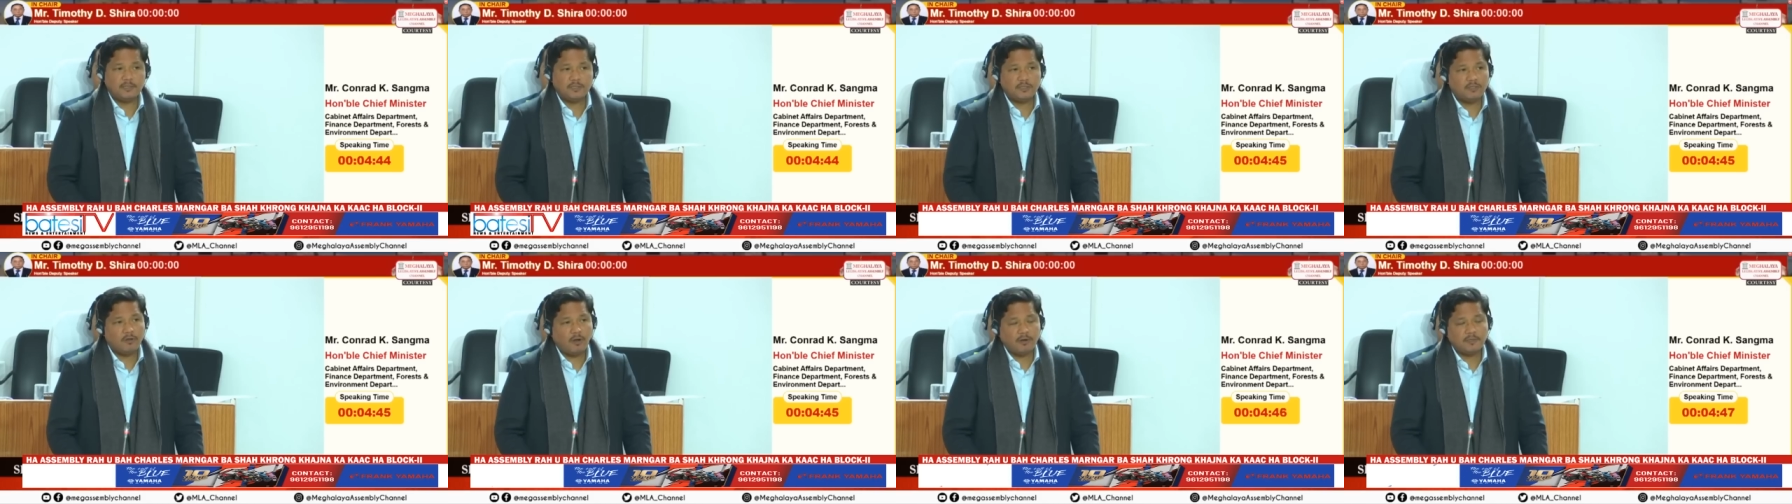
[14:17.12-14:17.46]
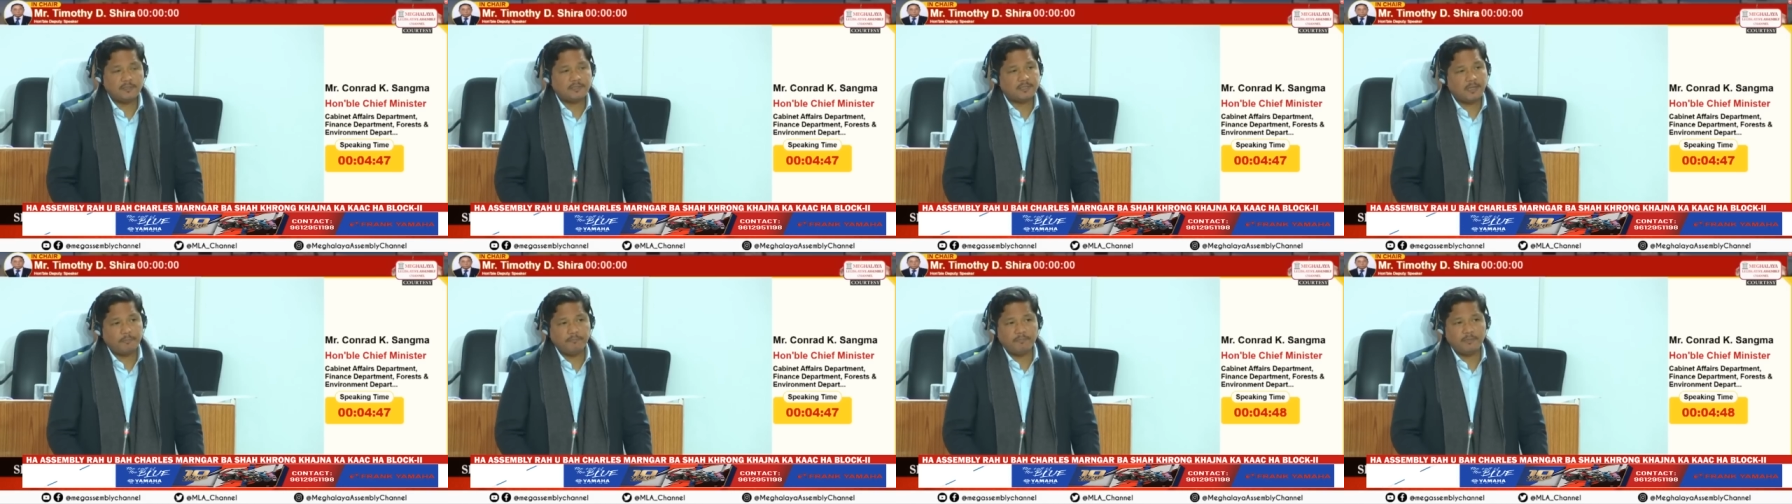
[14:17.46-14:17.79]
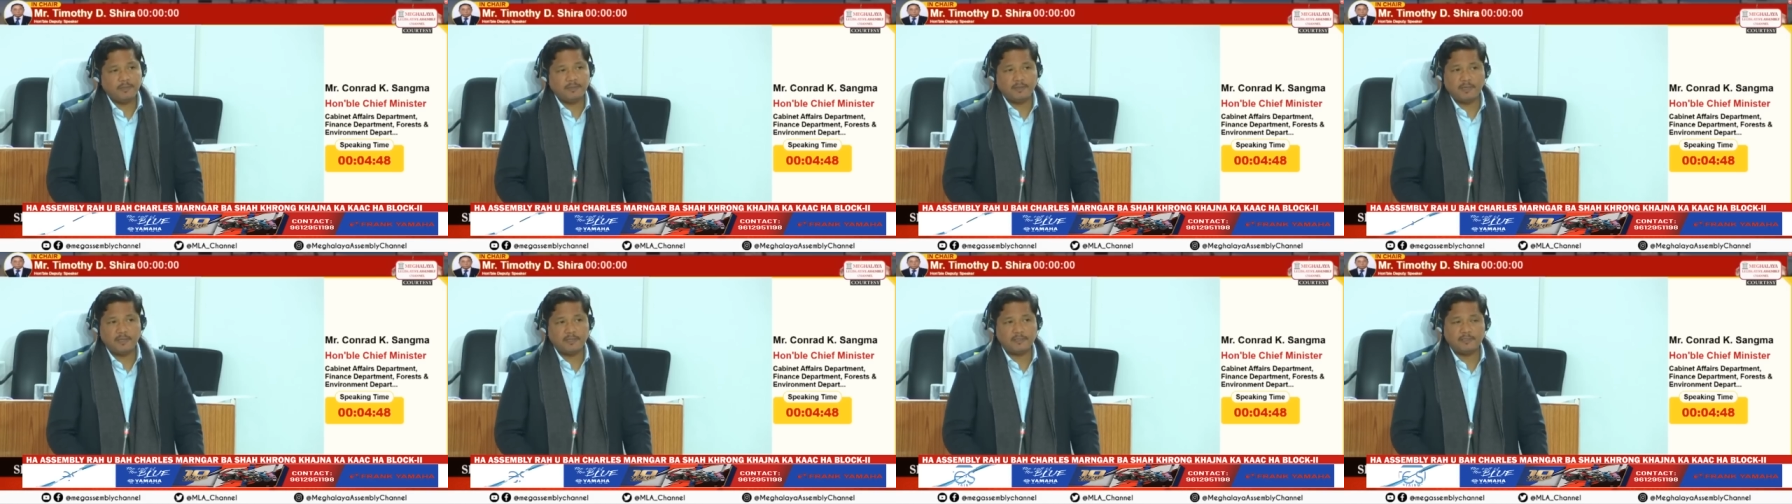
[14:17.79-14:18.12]
not
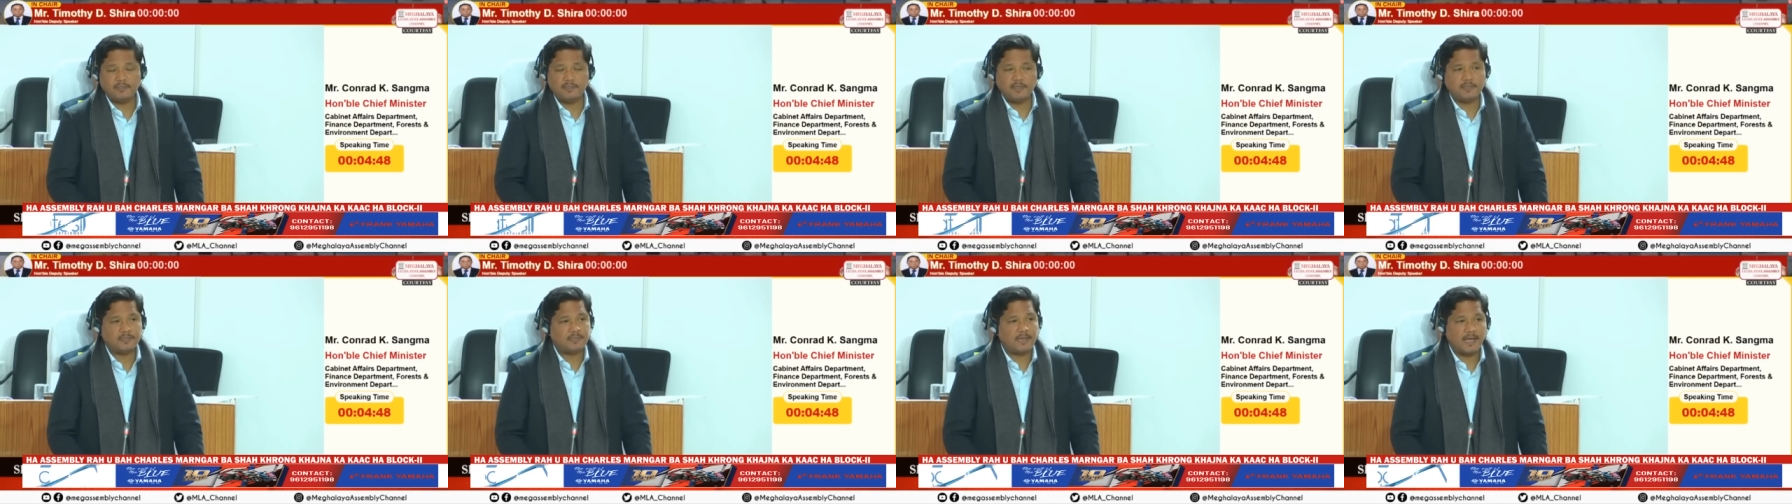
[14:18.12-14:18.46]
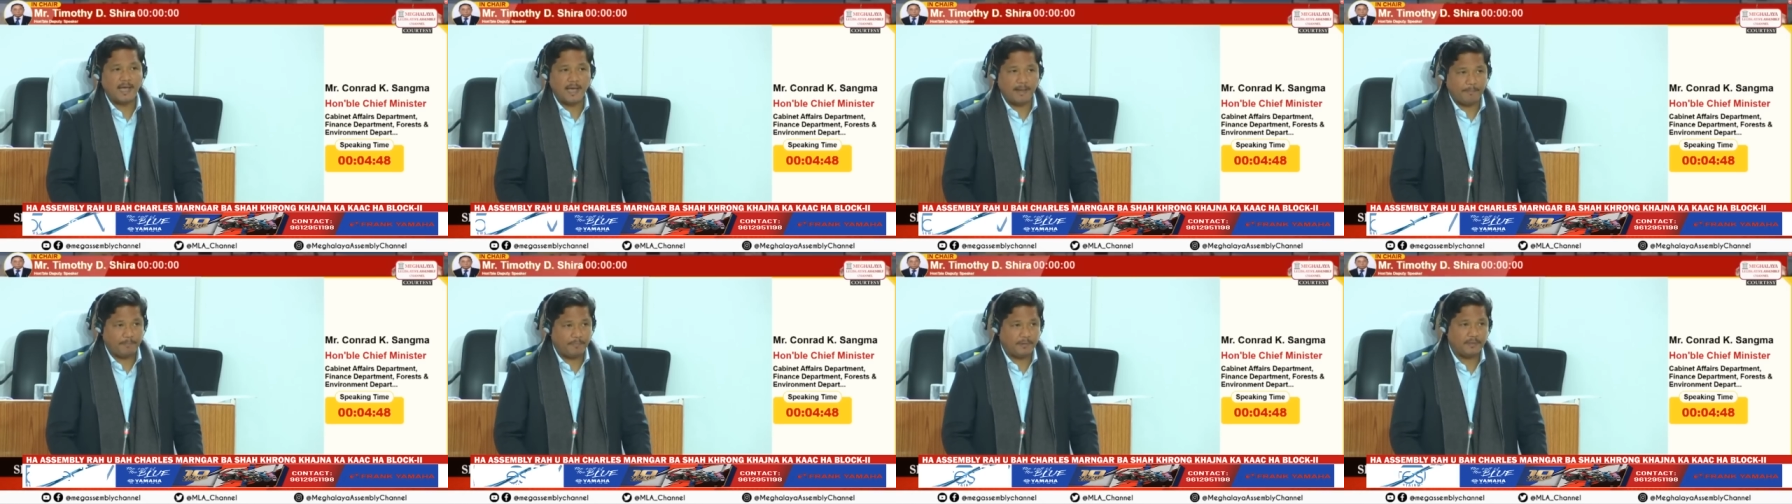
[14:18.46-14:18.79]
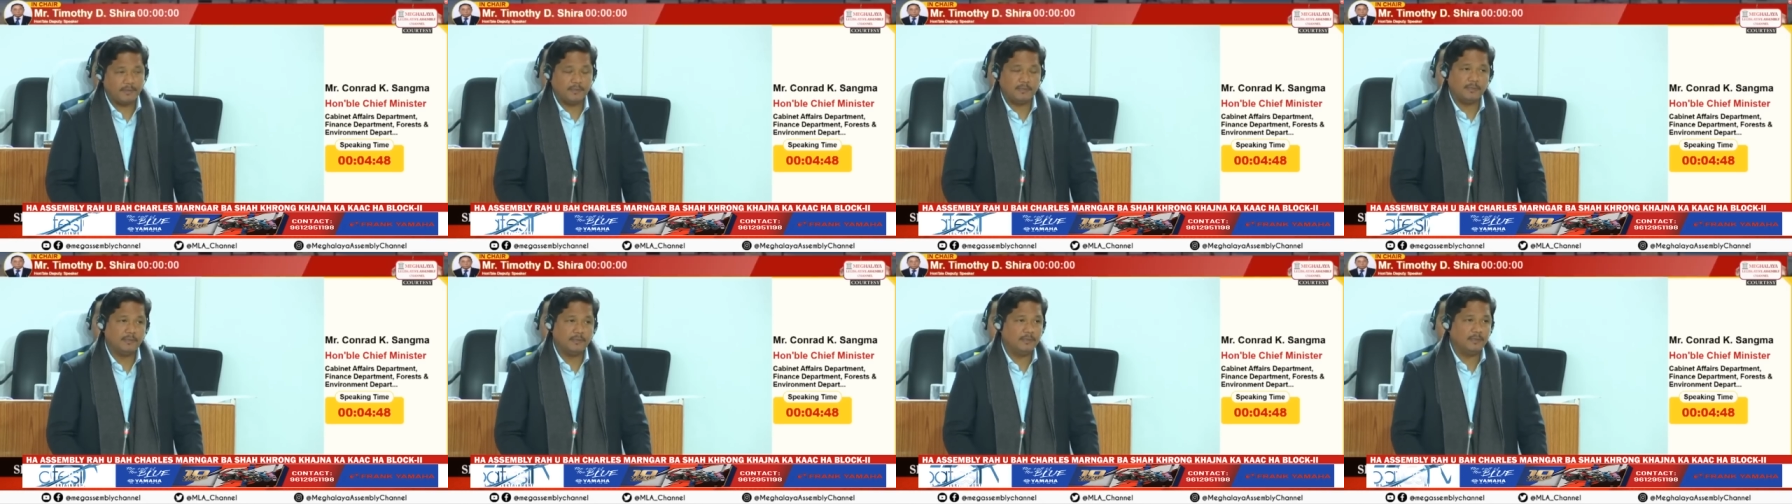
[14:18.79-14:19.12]
something that has just
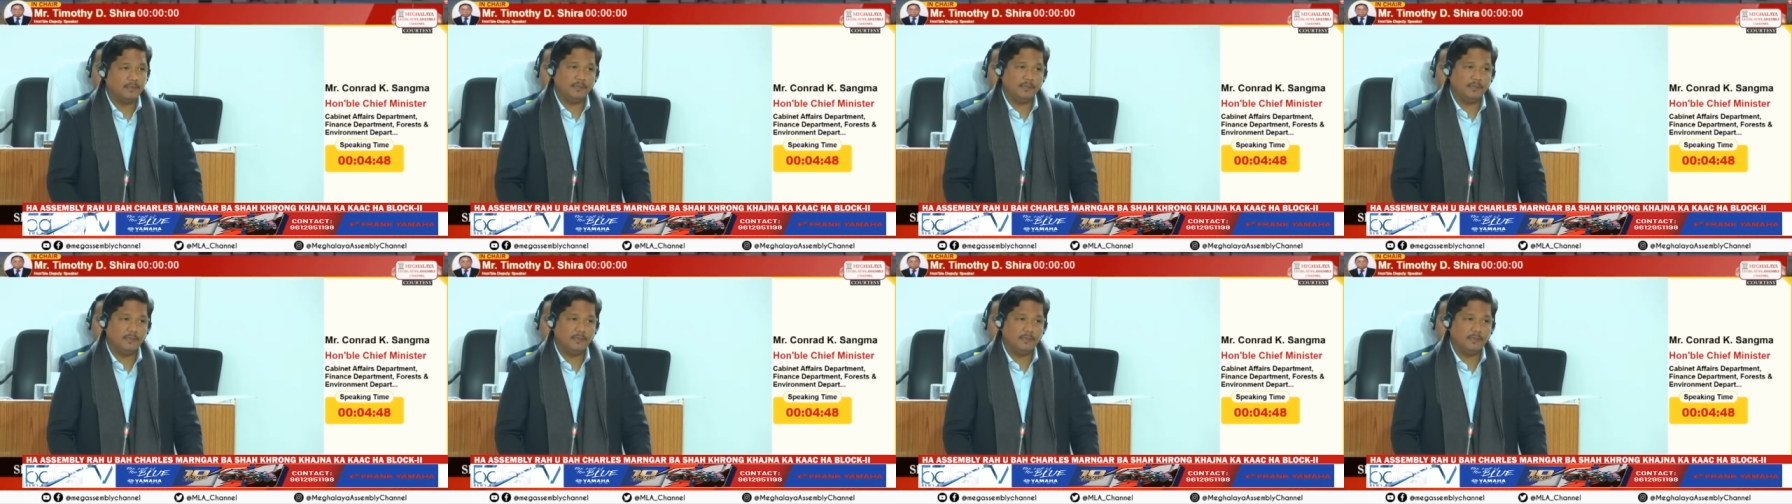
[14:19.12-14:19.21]
happened